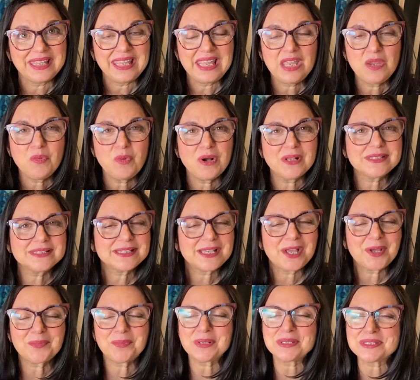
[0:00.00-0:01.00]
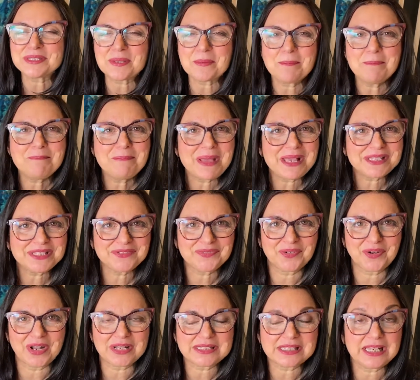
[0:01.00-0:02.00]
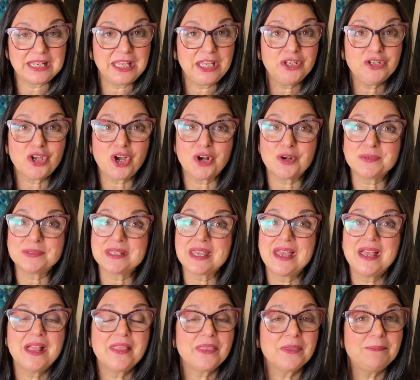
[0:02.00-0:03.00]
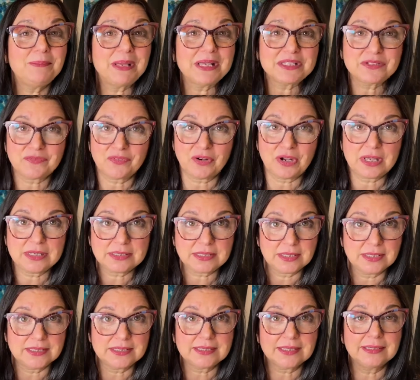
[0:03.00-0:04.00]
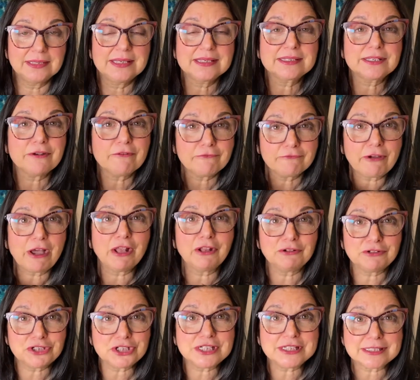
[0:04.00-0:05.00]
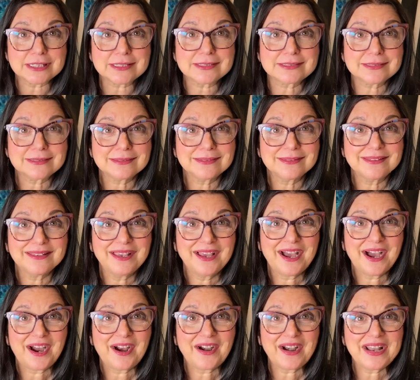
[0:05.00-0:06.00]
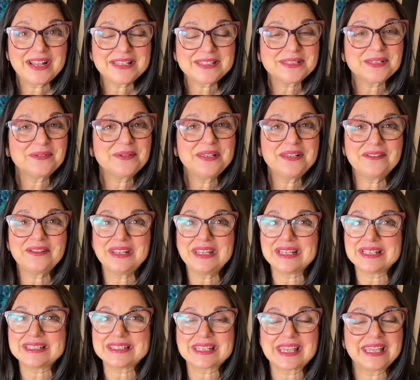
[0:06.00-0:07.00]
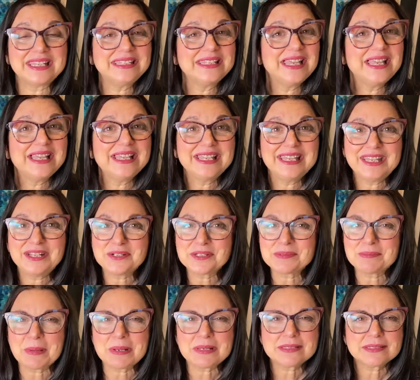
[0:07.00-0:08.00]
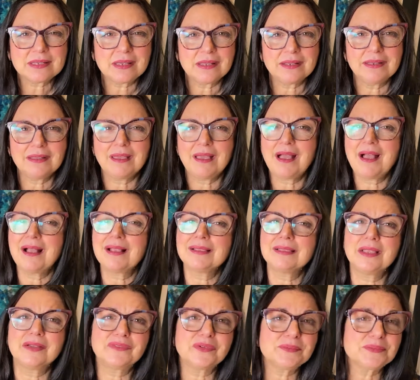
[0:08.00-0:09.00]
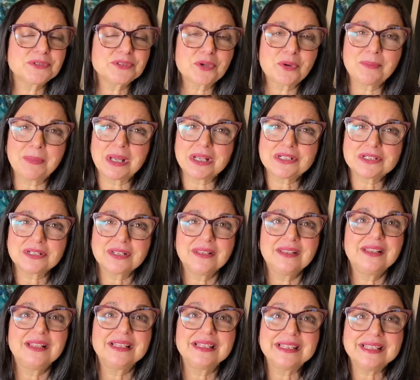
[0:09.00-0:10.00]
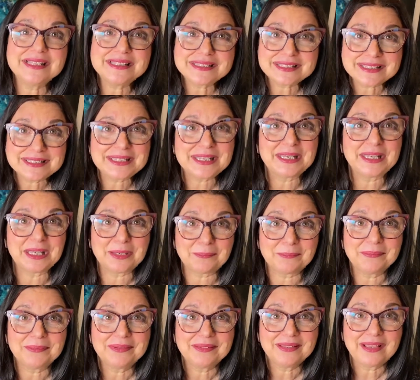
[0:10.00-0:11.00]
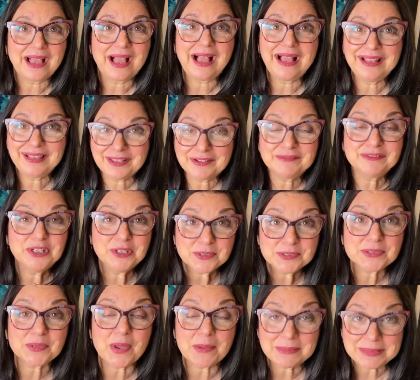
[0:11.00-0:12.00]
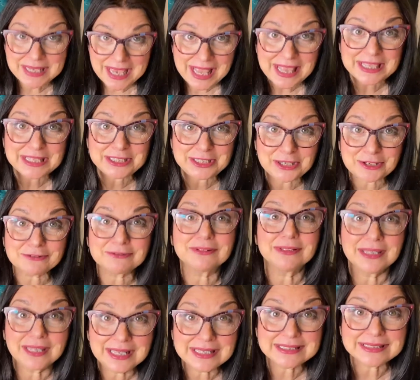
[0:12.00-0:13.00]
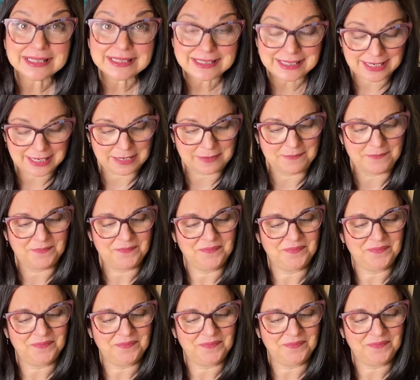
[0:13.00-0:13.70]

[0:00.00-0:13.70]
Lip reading: God wants the best for us. And he knows the best for us is to listen and follow Jesus. All right? So here he is saying, here's my son. I love him so much. Listen to him. I love you, so I'm telling you, listen to him.